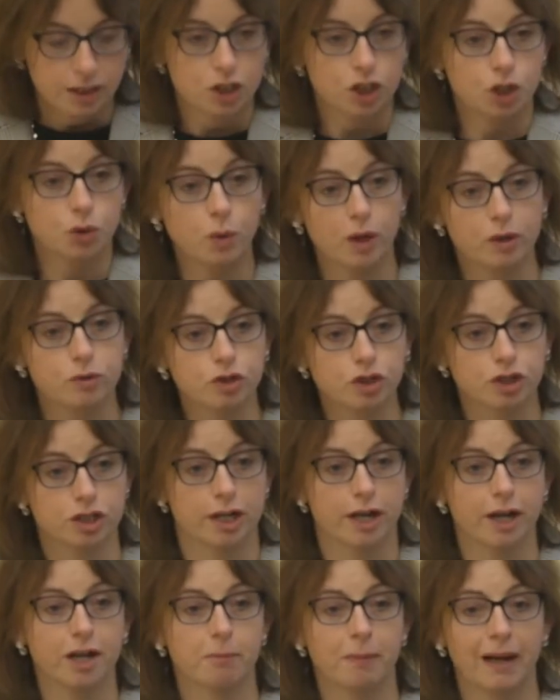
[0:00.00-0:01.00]
you won't just
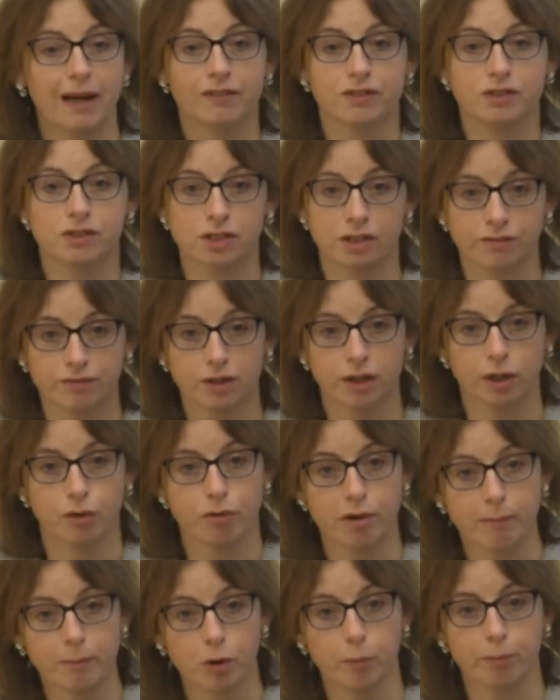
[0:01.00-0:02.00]
learn about the civil and
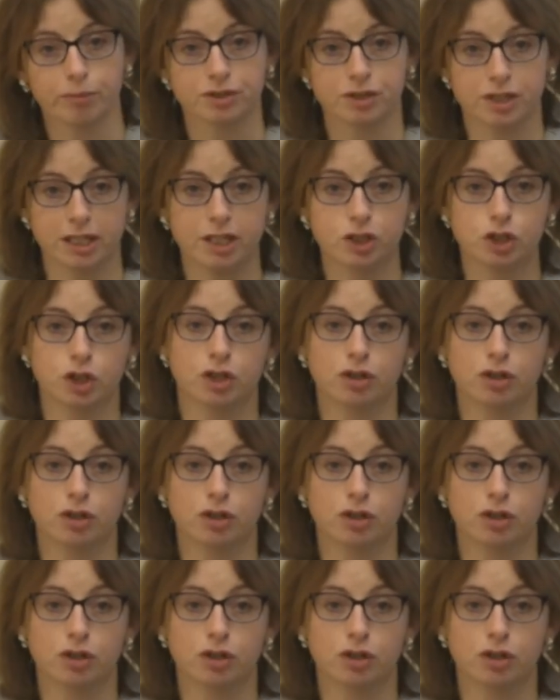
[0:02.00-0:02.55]
criminal procedure,